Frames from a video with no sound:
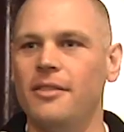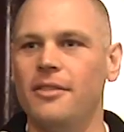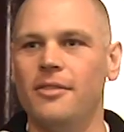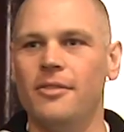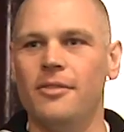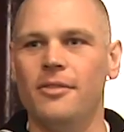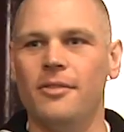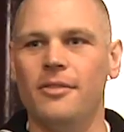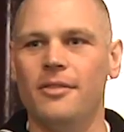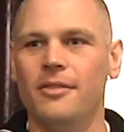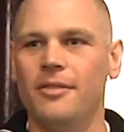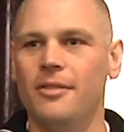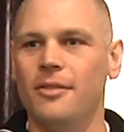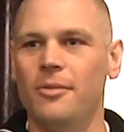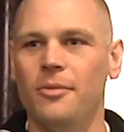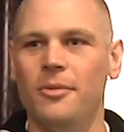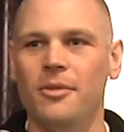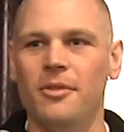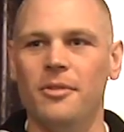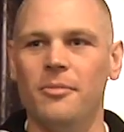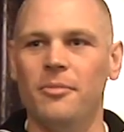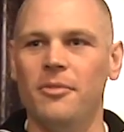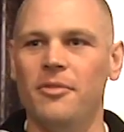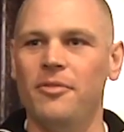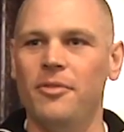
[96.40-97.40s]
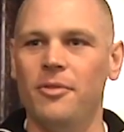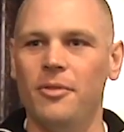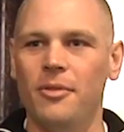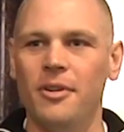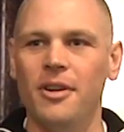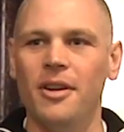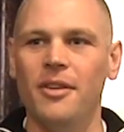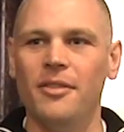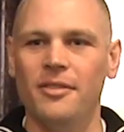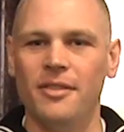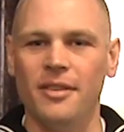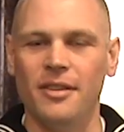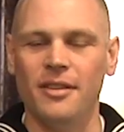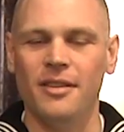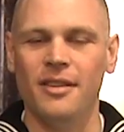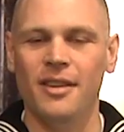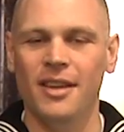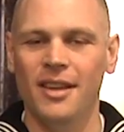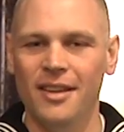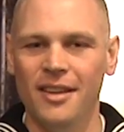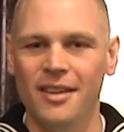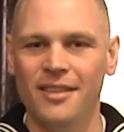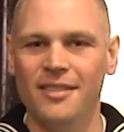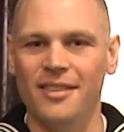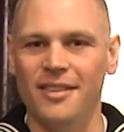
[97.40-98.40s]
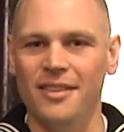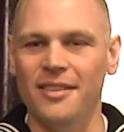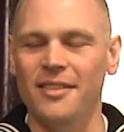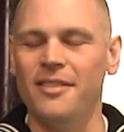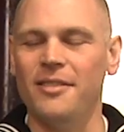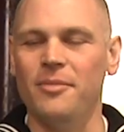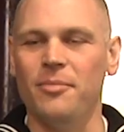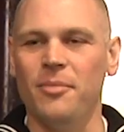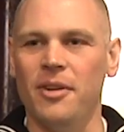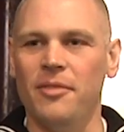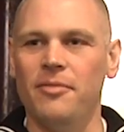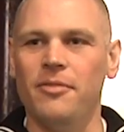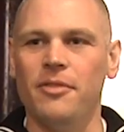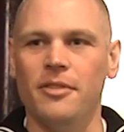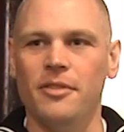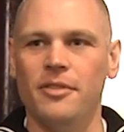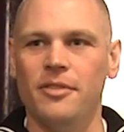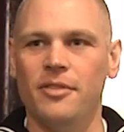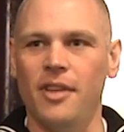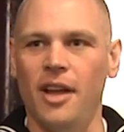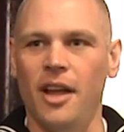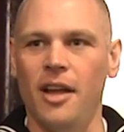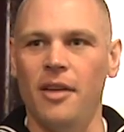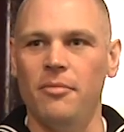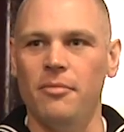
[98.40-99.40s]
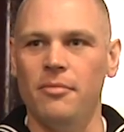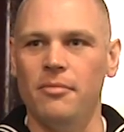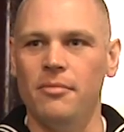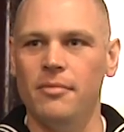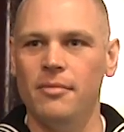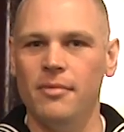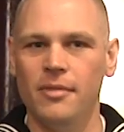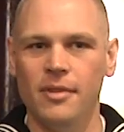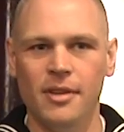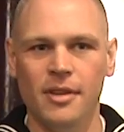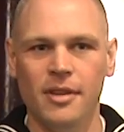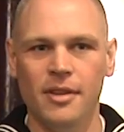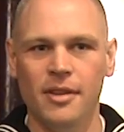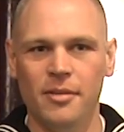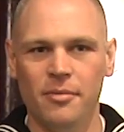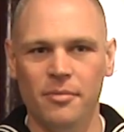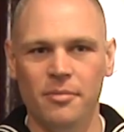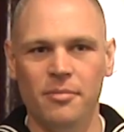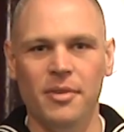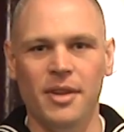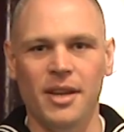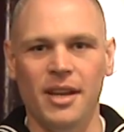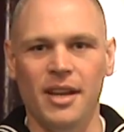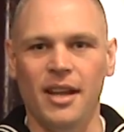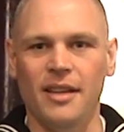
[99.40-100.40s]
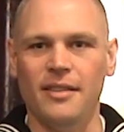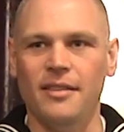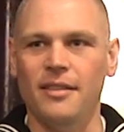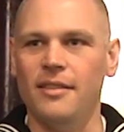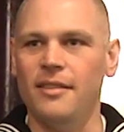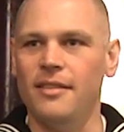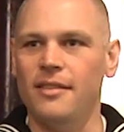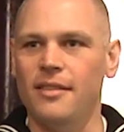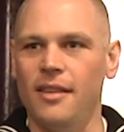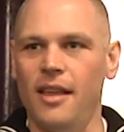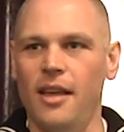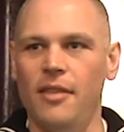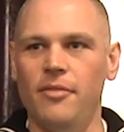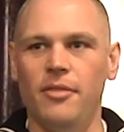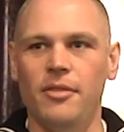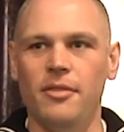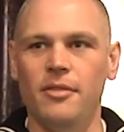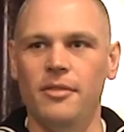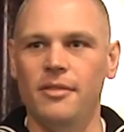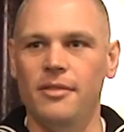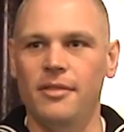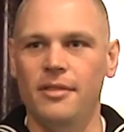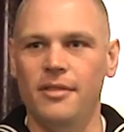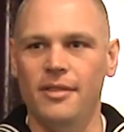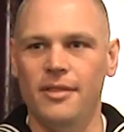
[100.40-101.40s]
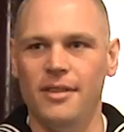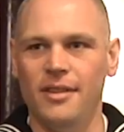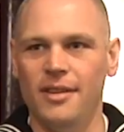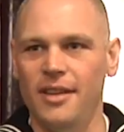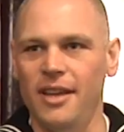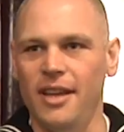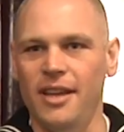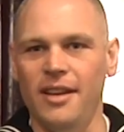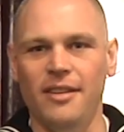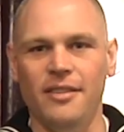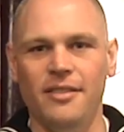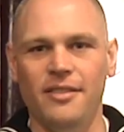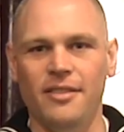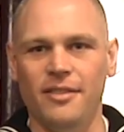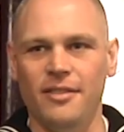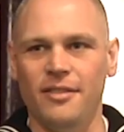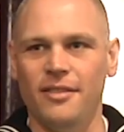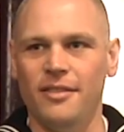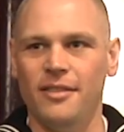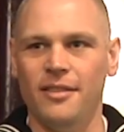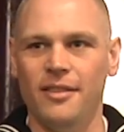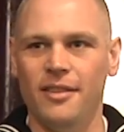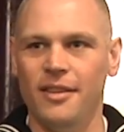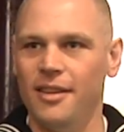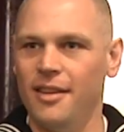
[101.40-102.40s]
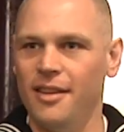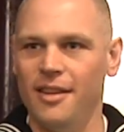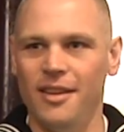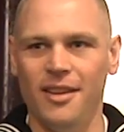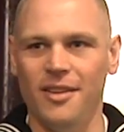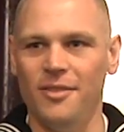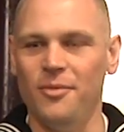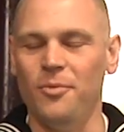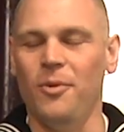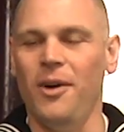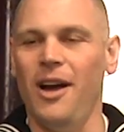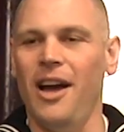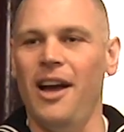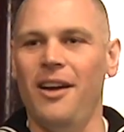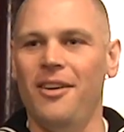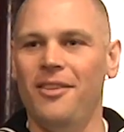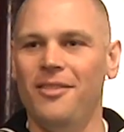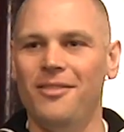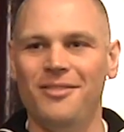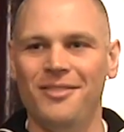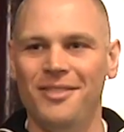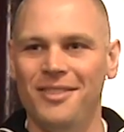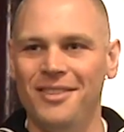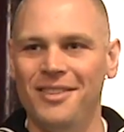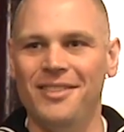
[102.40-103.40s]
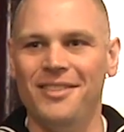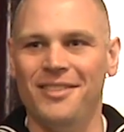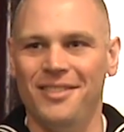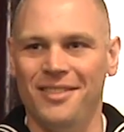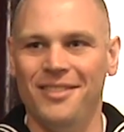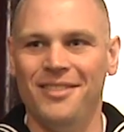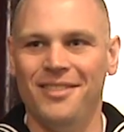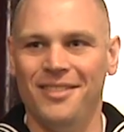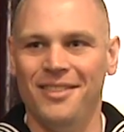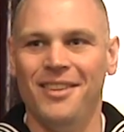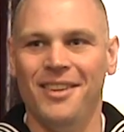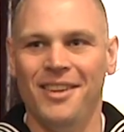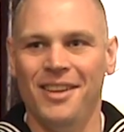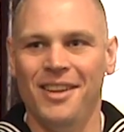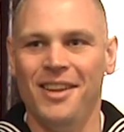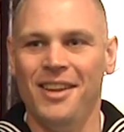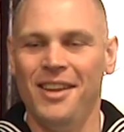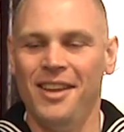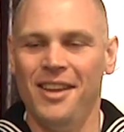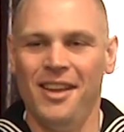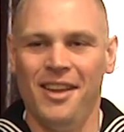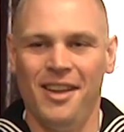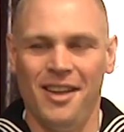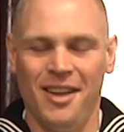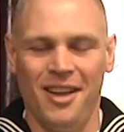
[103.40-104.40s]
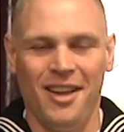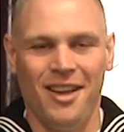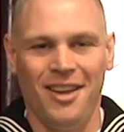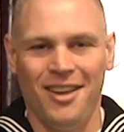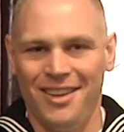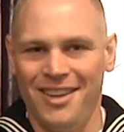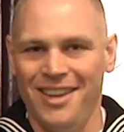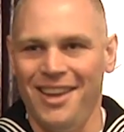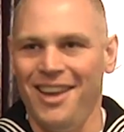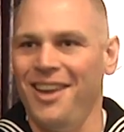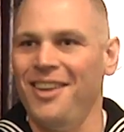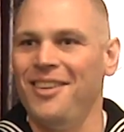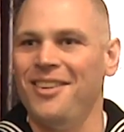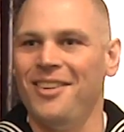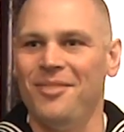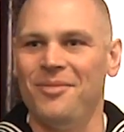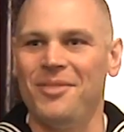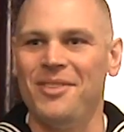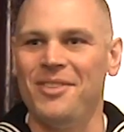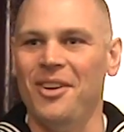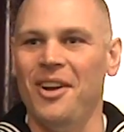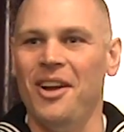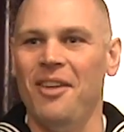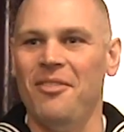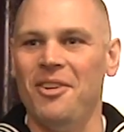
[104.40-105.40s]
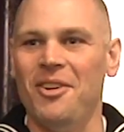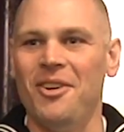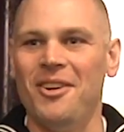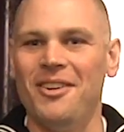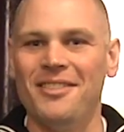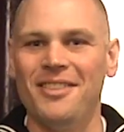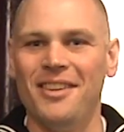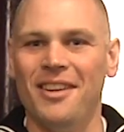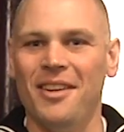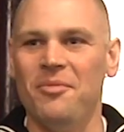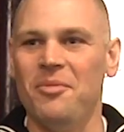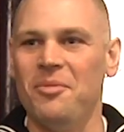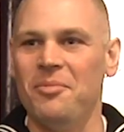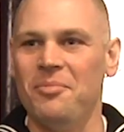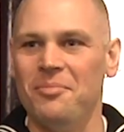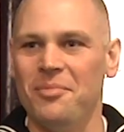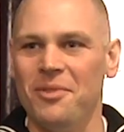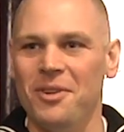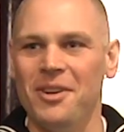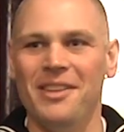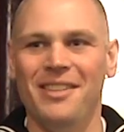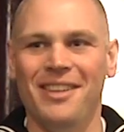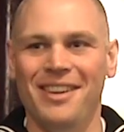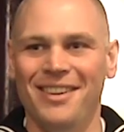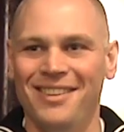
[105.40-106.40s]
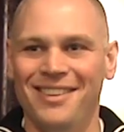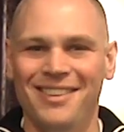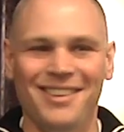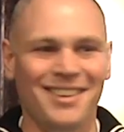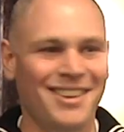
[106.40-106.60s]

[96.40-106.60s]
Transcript: of the quarter before. I was like, so this is my first time being at this level, and it's just it's wow. It's yeah, I'm still having a hard time breathing.